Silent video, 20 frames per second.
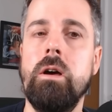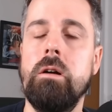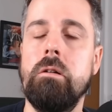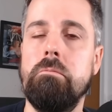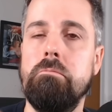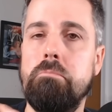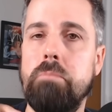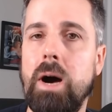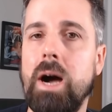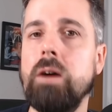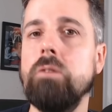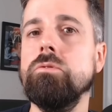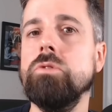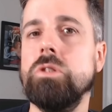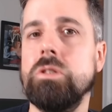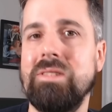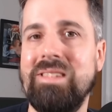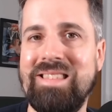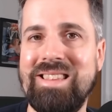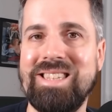
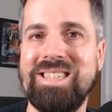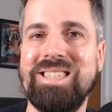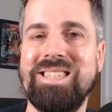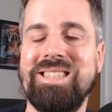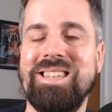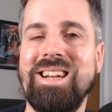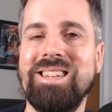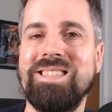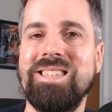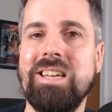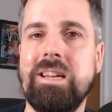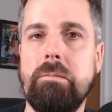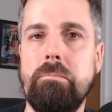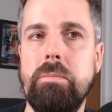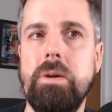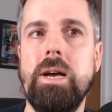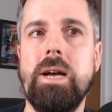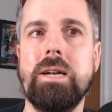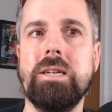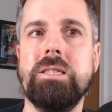bounce the static
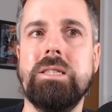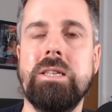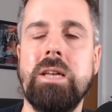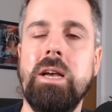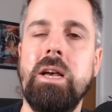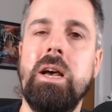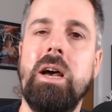mix